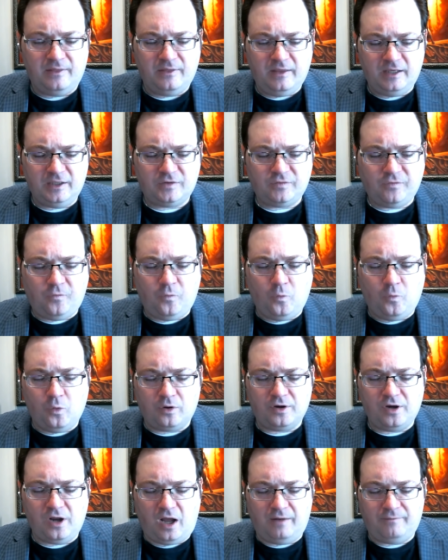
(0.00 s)
These
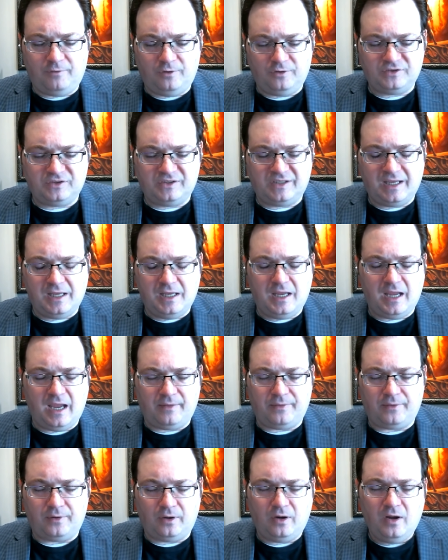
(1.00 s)
four novels
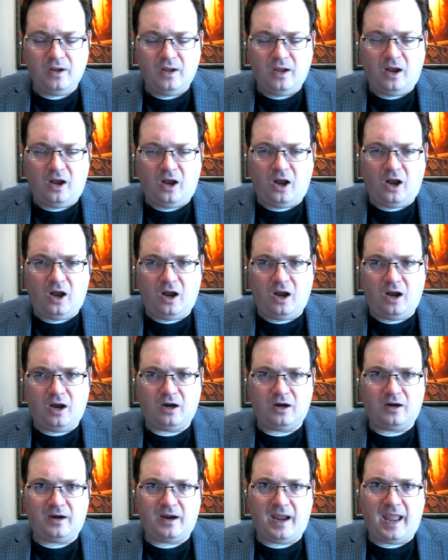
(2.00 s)
together
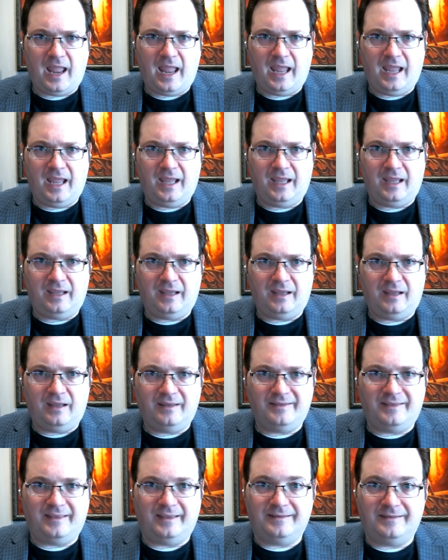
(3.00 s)
are
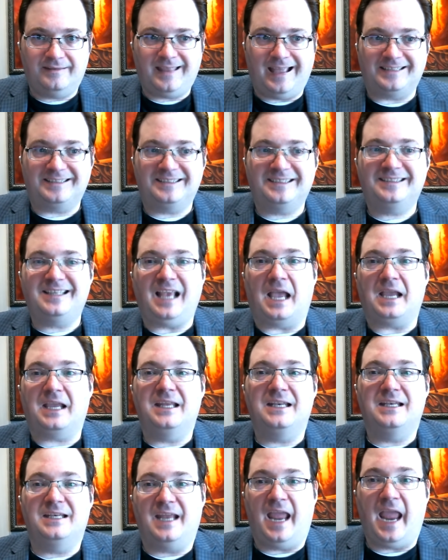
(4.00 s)
that
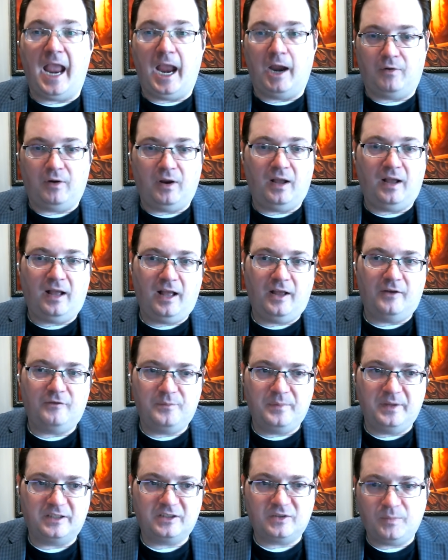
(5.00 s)
second era
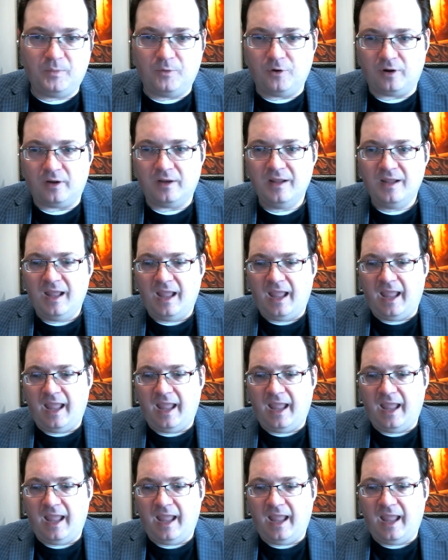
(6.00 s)
of Mistborn.